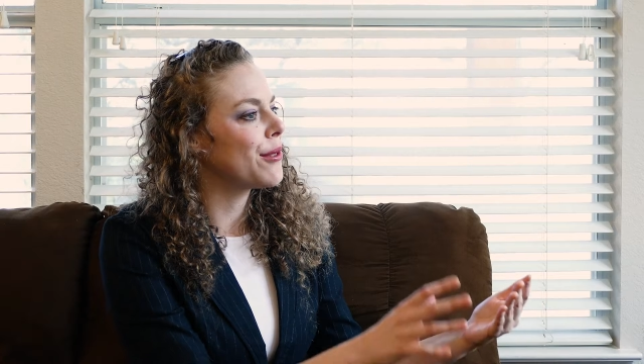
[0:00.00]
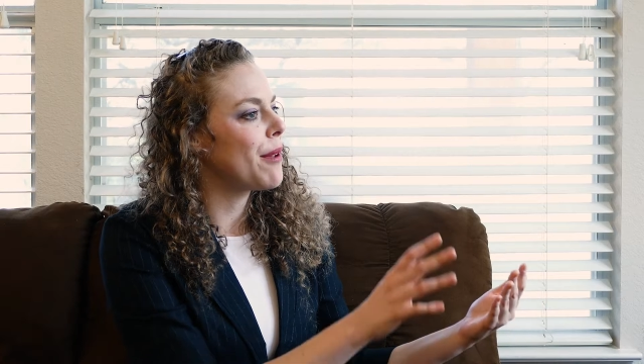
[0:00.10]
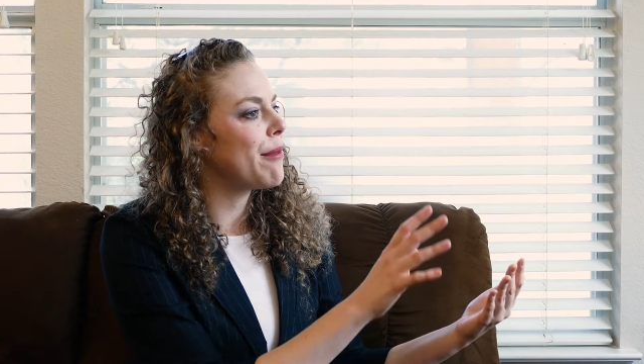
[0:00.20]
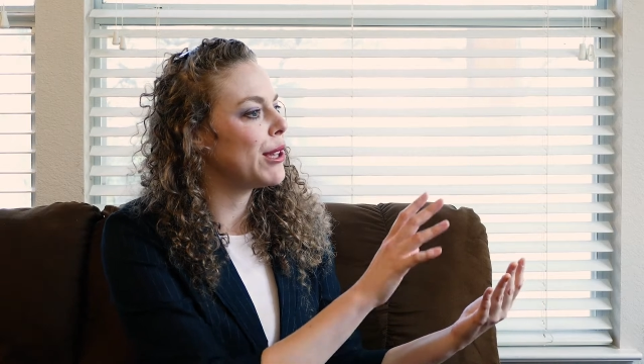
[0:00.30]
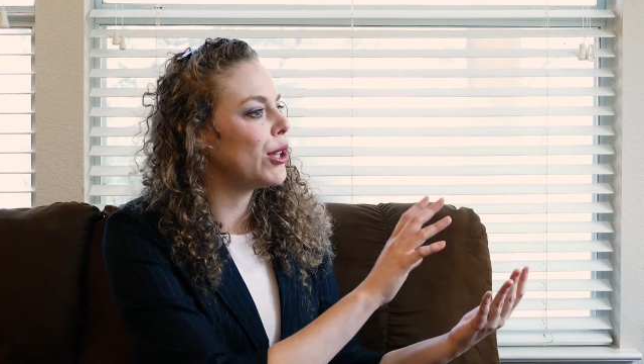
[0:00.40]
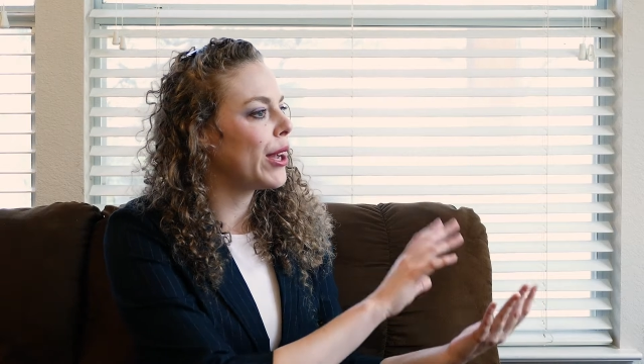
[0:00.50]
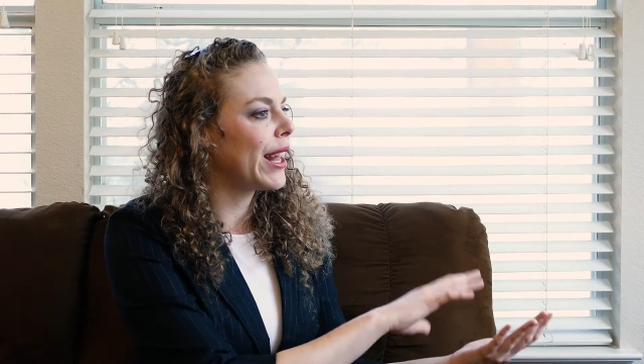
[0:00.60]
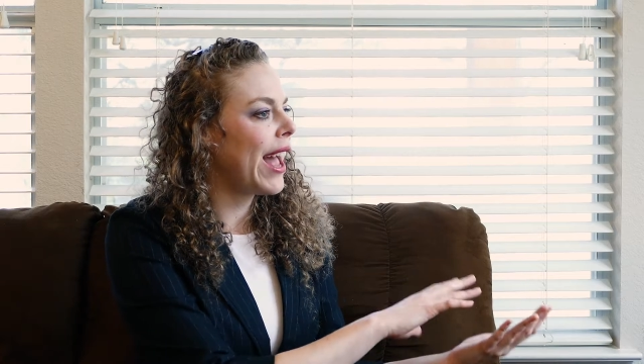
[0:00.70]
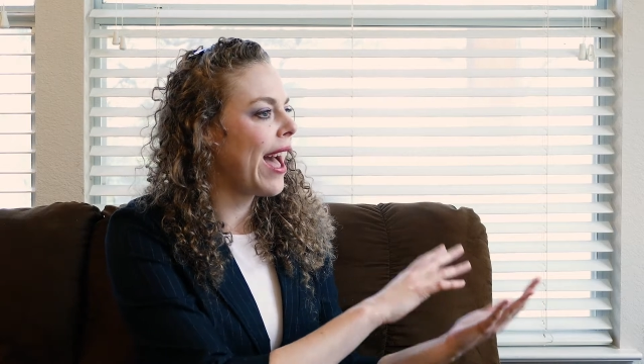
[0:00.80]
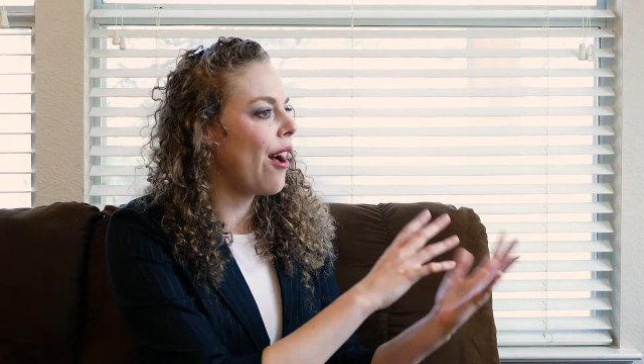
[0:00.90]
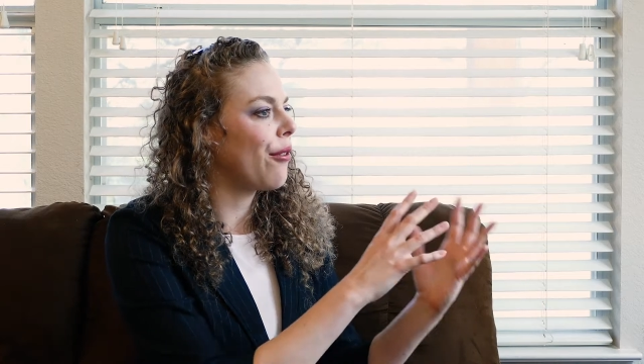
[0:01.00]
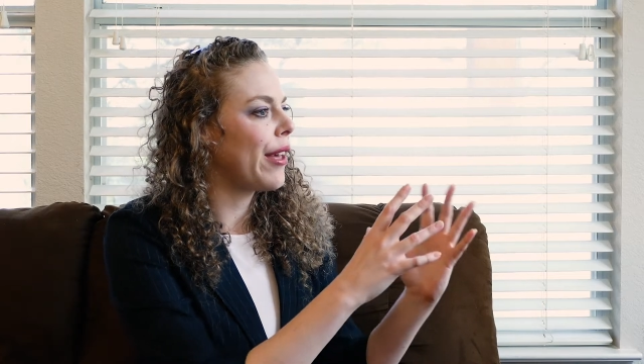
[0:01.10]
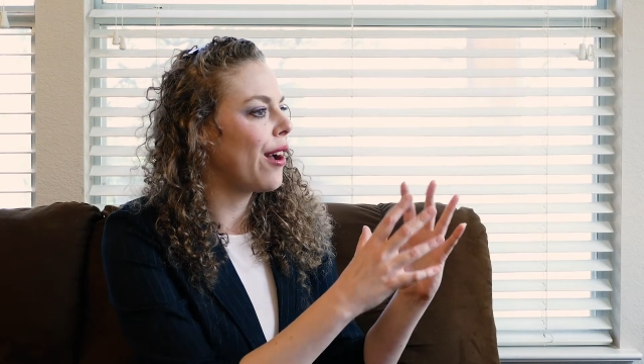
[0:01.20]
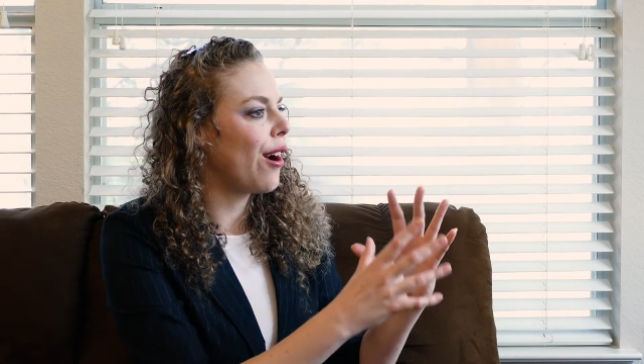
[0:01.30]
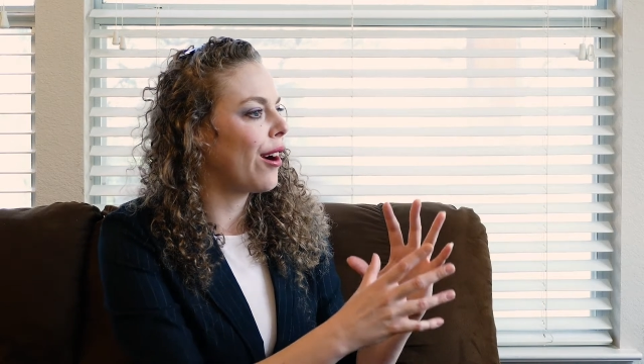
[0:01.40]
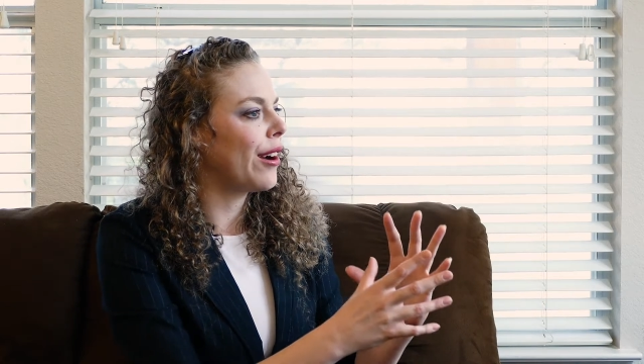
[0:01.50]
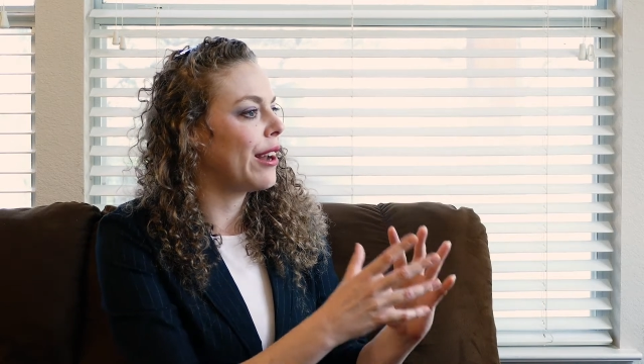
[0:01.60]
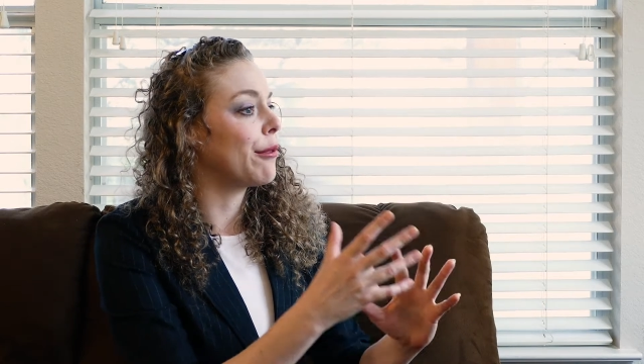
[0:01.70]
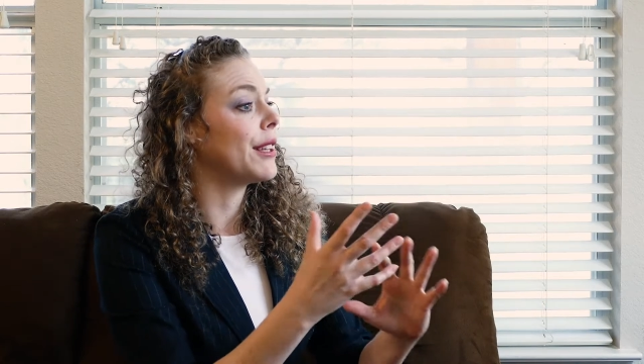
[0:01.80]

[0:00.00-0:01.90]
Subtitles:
or maybe look at how they are in